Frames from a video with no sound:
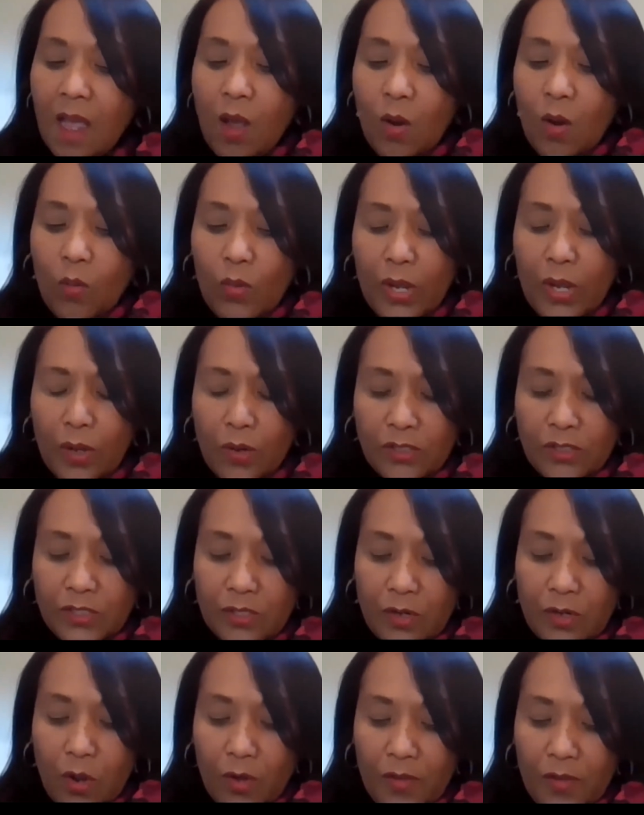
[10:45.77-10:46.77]
We also
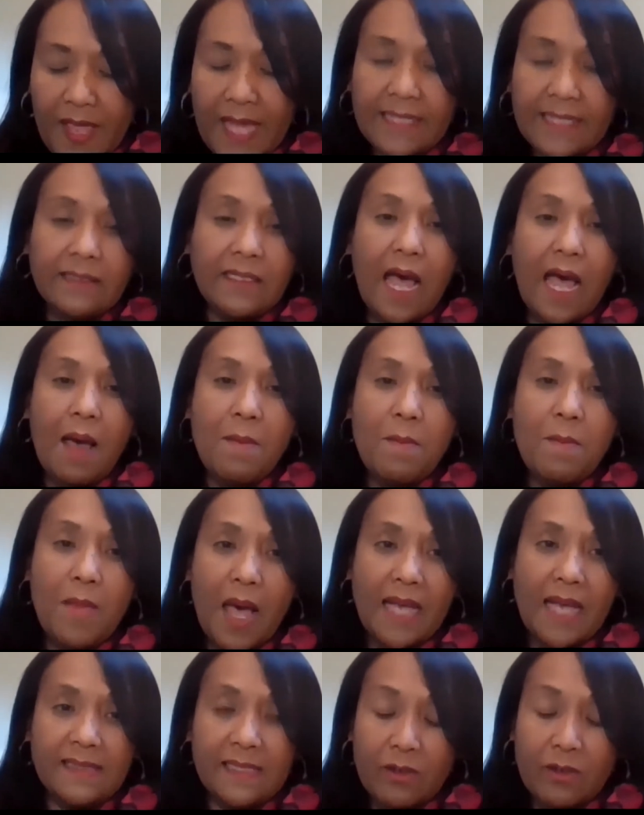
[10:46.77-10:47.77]
know that
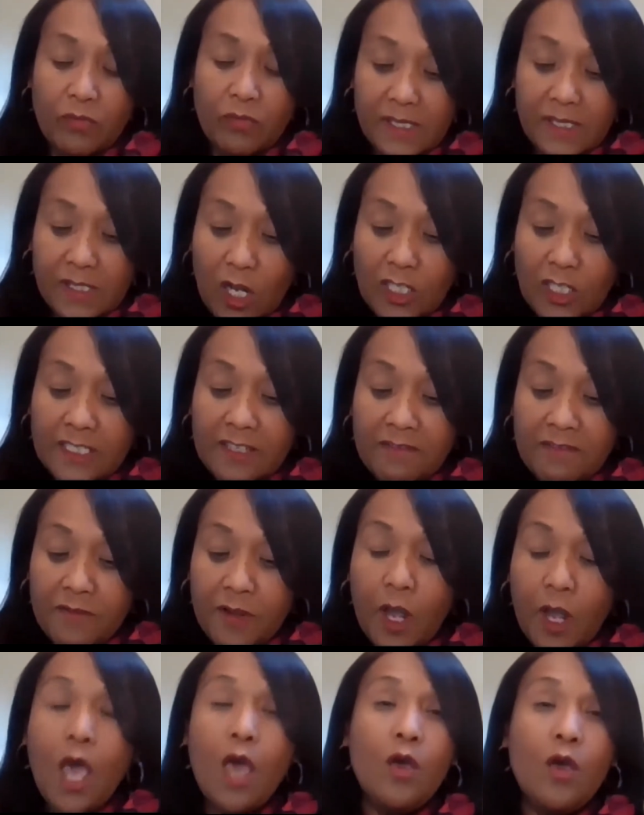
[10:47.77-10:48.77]
as a result of
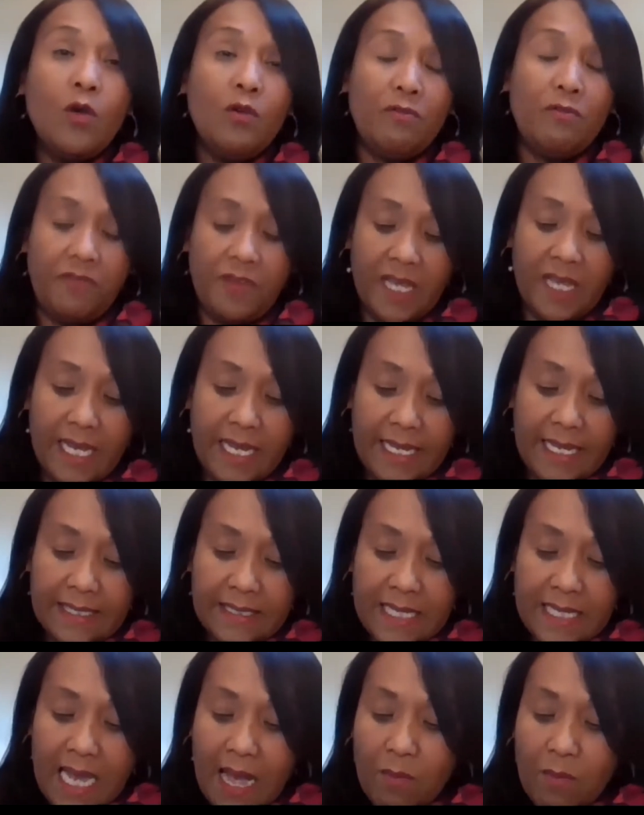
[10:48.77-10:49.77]
COVID,
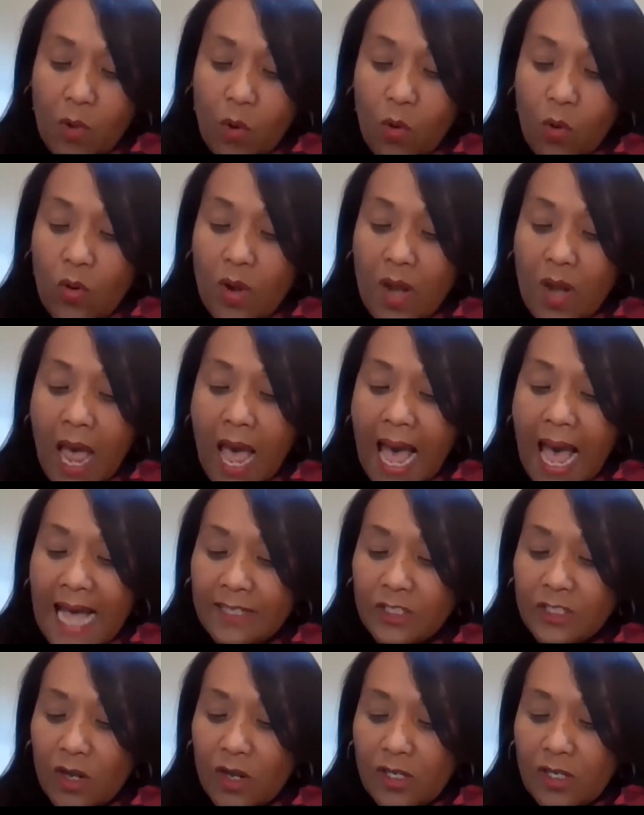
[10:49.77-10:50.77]
all
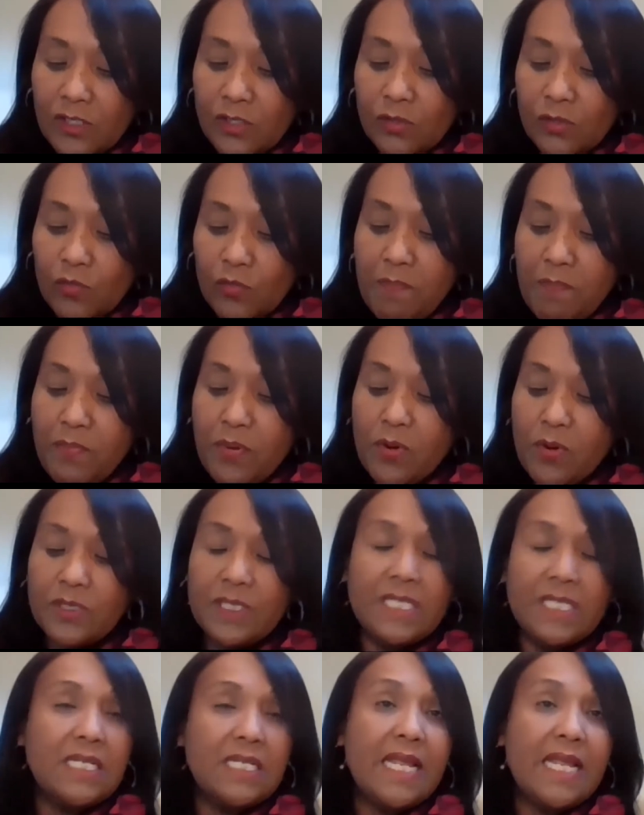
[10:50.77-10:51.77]
adults
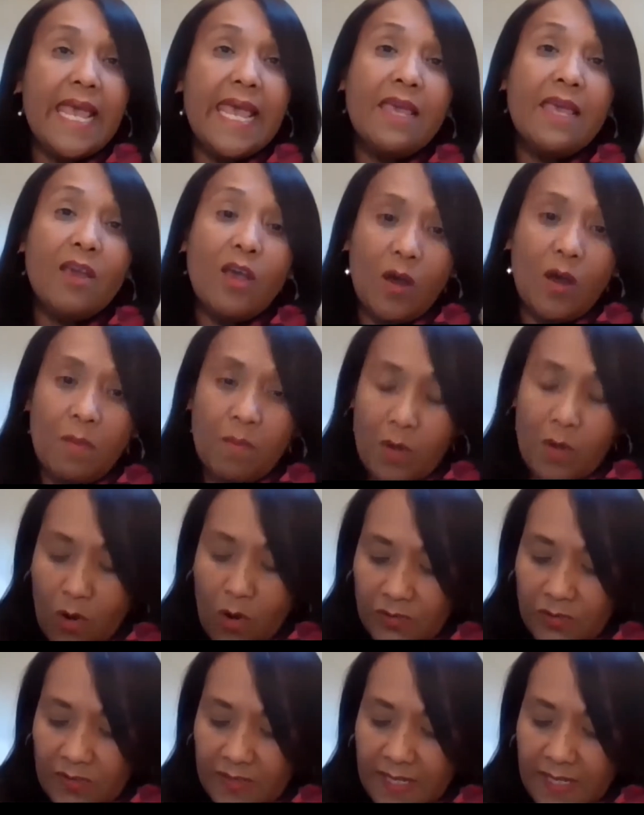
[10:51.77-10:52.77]
reporting income
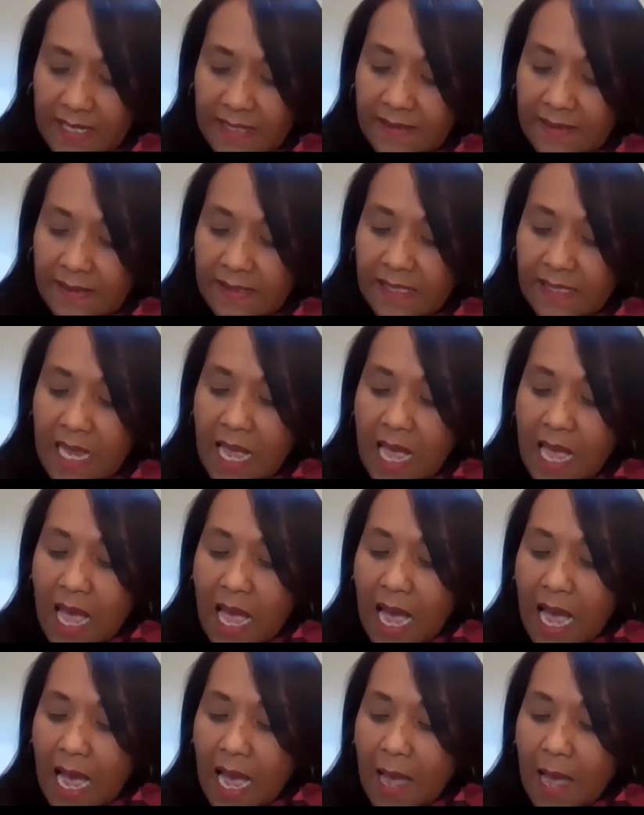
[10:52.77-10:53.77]
losses
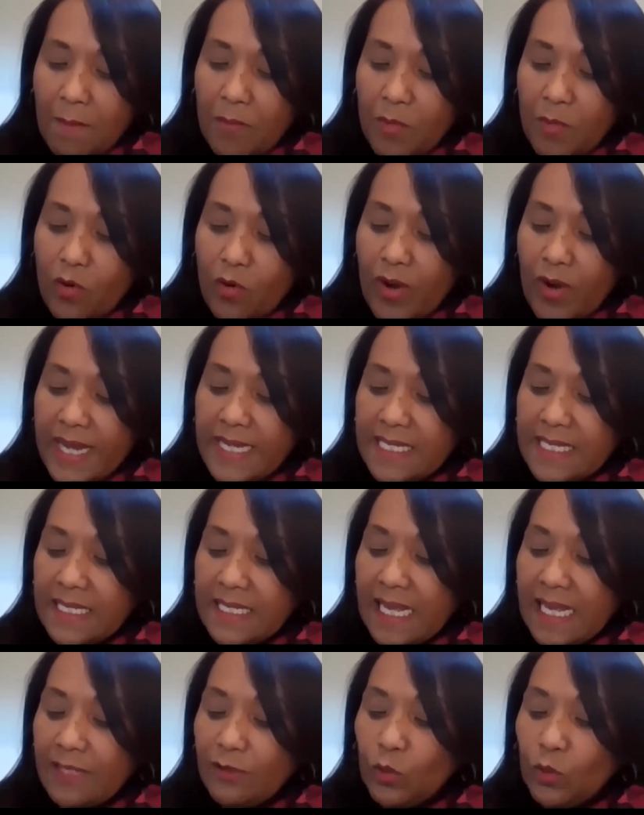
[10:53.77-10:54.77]
greater
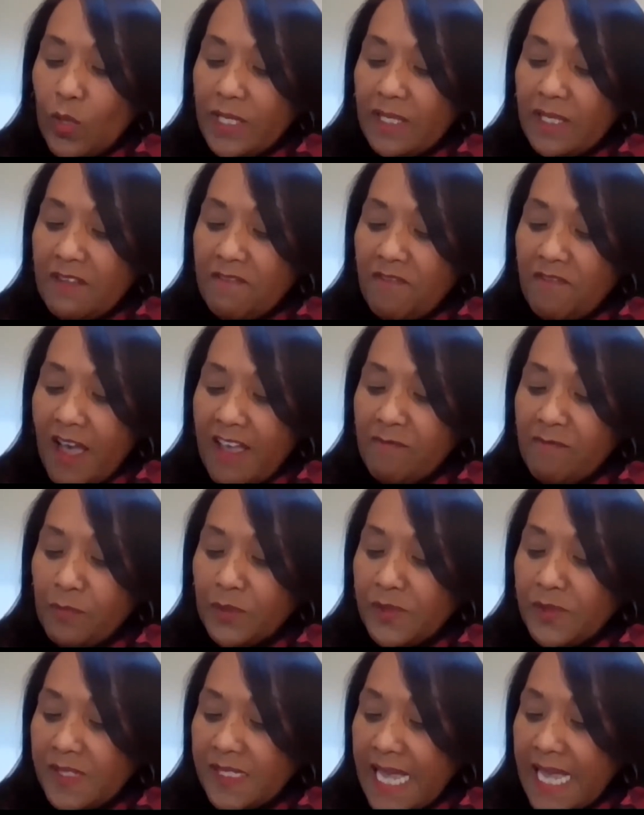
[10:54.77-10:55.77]
than
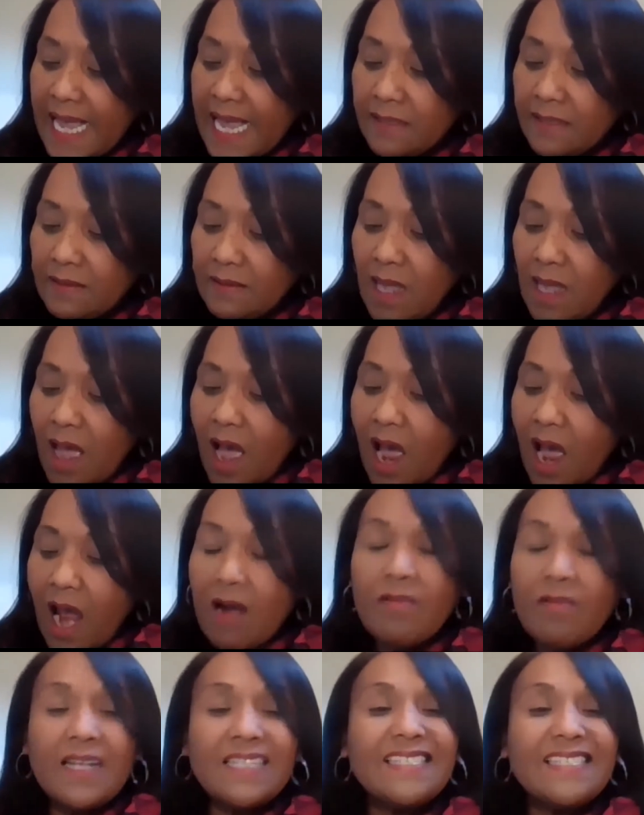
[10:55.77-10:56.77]
25%
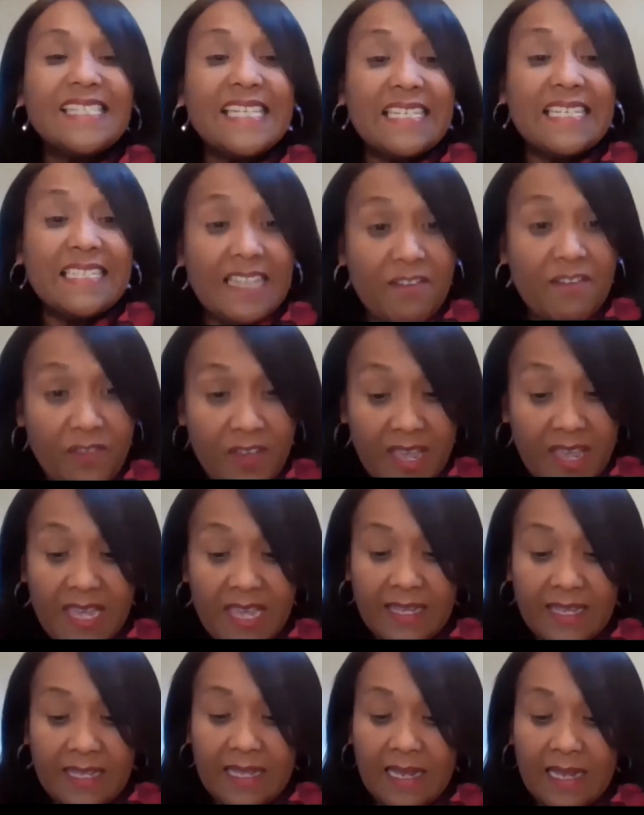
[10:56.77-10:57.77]
are at
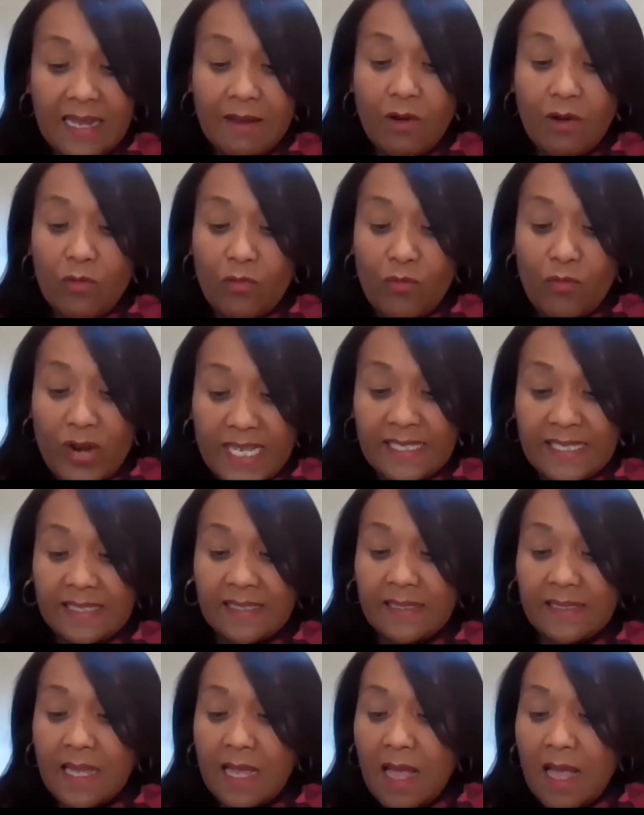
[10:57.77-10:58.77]
significant risk
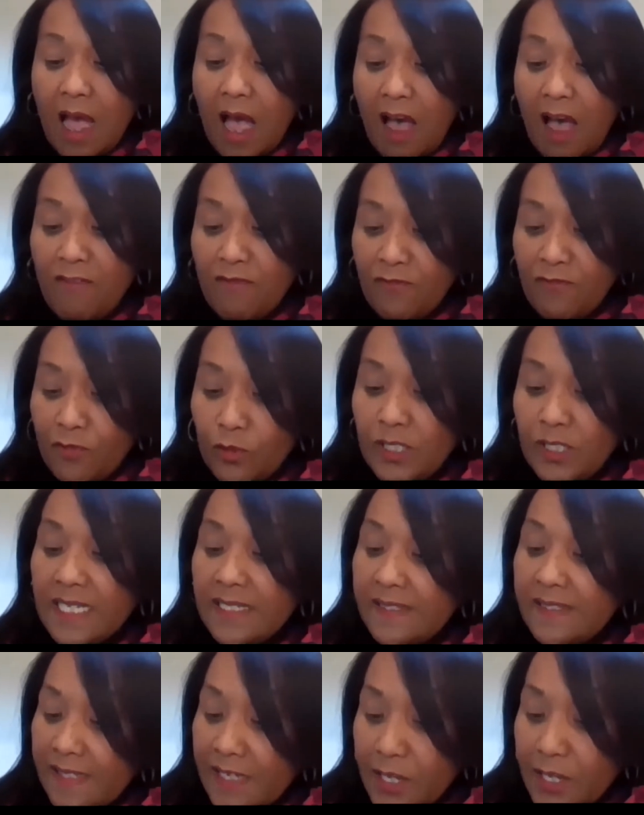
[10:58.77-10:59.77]
of food
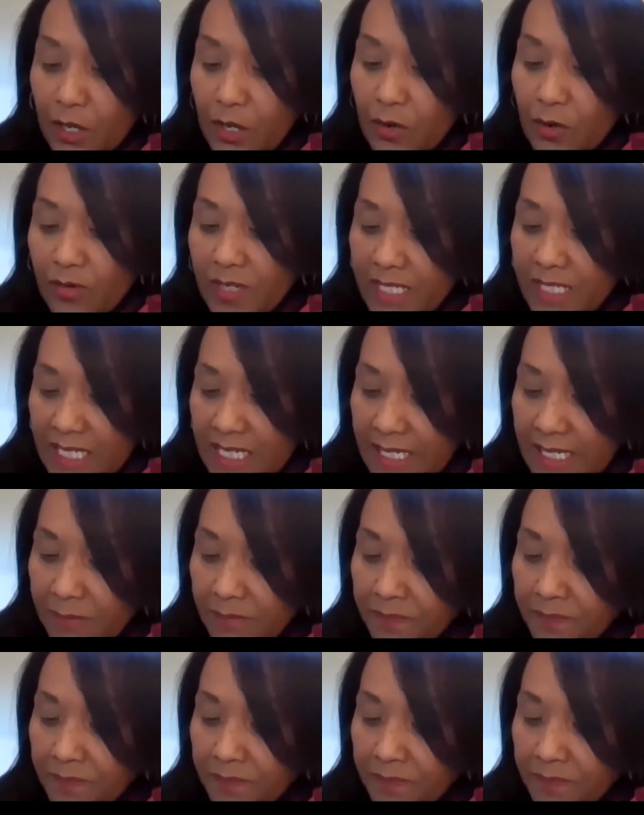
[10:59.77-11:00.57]
insecurity.